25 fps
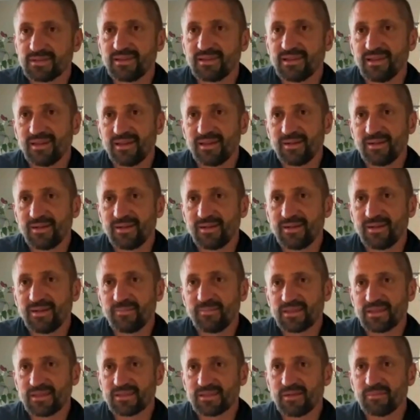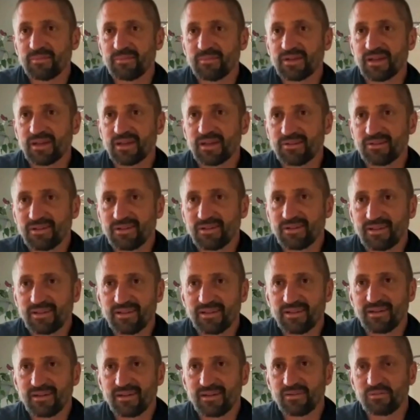and time together.
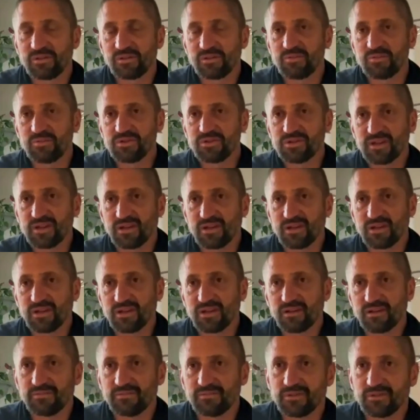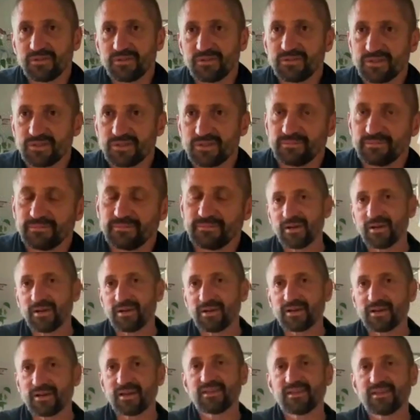And I really appreciate all of you. So
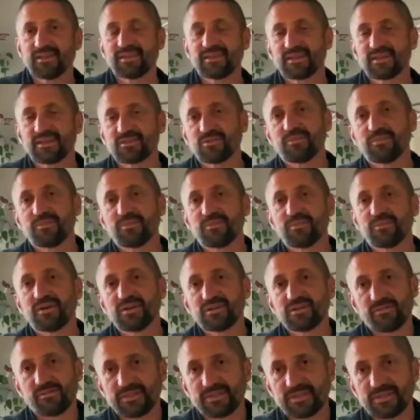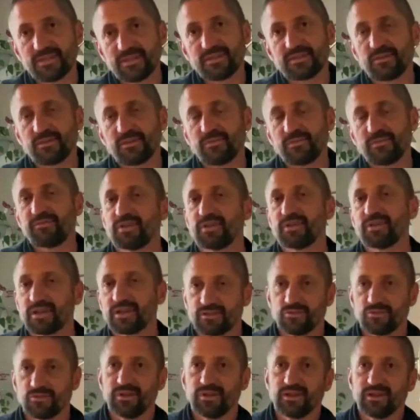again, thanks so much. Hope to see some of you
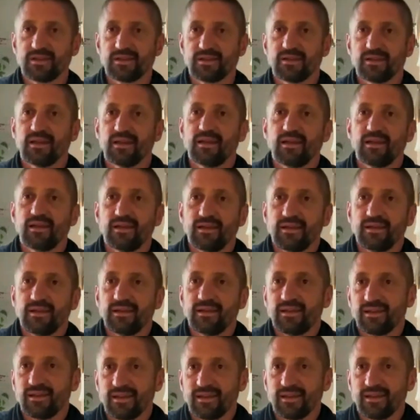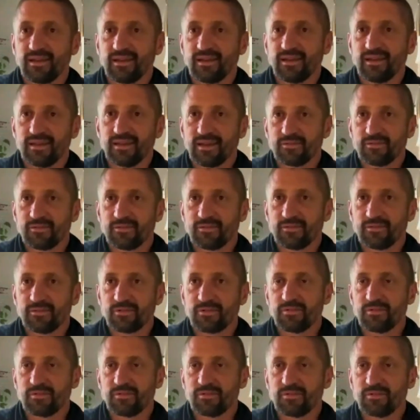next week, and have a
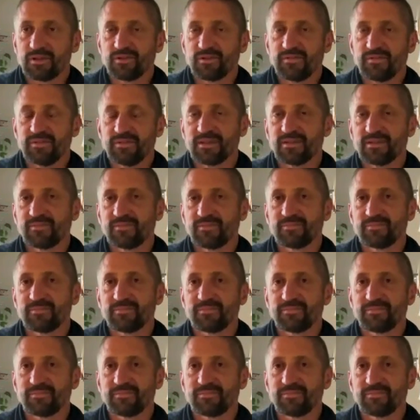great rest of your evening.